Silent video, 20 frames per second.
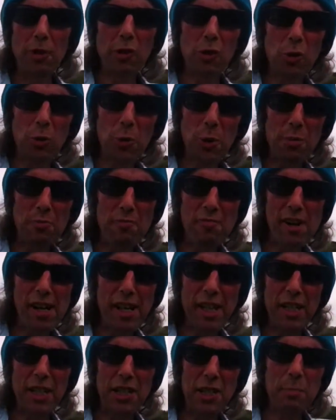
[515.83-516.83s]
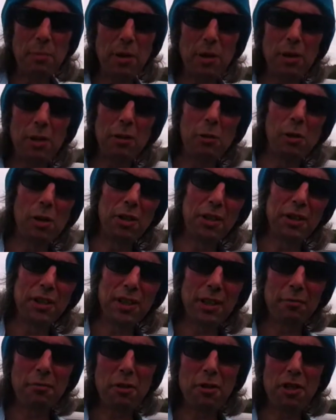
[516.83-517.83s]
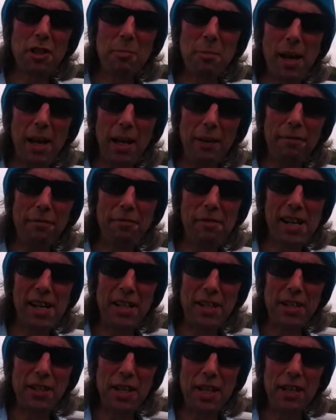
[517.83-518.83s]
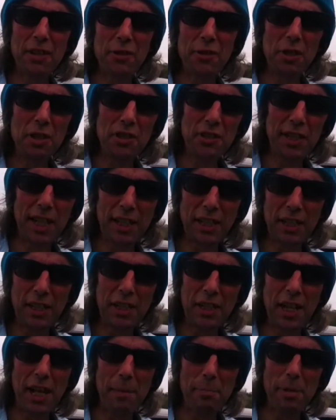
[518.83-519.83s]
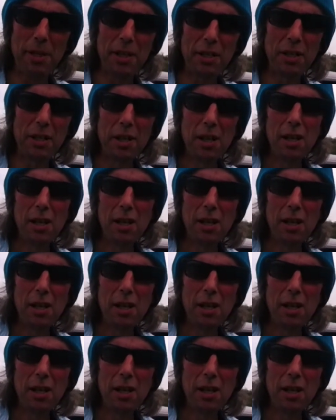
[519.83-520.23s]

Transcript: It's called The Range, but oh, honestly, Rosie's met a friend in there, so they're standing yapping.